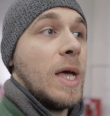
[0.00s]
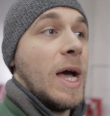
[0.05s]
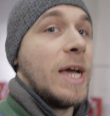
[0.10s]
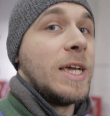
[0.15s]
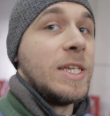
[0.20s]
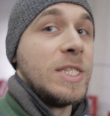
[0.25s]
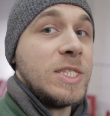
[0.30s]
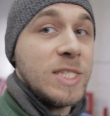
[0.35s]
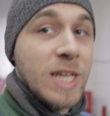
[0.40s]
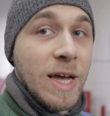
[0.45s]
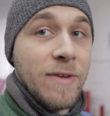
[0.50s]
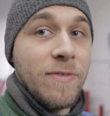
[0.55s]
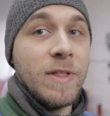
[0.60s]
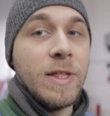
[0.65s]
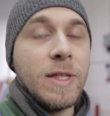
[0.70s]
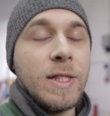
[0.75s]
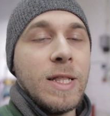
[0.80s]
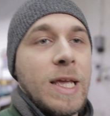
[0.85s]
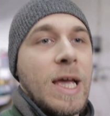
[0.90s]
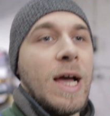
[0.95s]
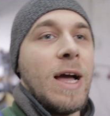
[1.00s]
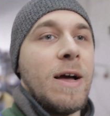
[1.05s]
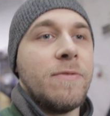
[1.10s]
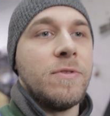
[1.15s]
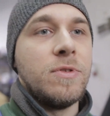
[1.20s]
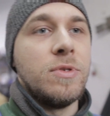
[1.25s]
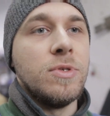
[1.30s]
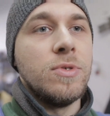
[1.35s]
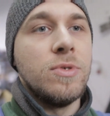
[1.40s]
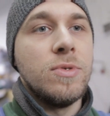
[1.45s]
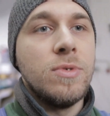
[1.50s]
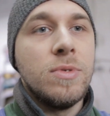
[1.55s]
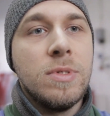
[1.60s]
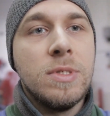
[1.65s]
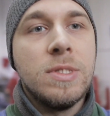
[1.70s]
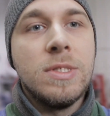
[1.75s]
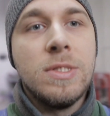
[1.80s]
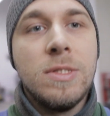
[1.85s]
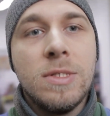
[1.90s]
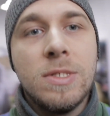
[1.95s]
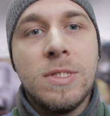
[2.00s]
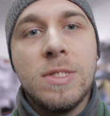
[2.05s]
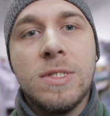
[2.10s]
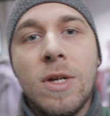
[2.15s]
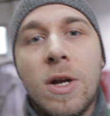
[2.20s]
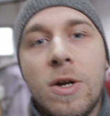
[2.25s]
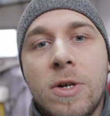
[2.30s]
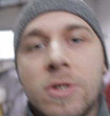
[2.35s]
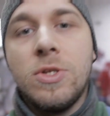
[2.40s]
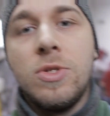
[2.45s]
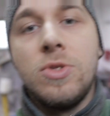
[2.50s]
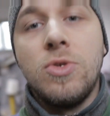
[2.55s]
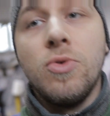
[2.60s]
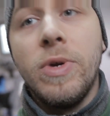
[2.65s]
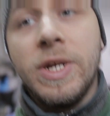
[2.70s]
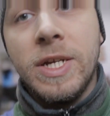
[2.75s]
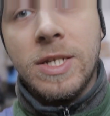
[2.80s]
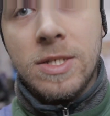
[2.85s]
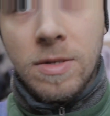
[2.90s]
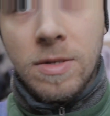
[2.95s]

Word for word: I definitely have to start doing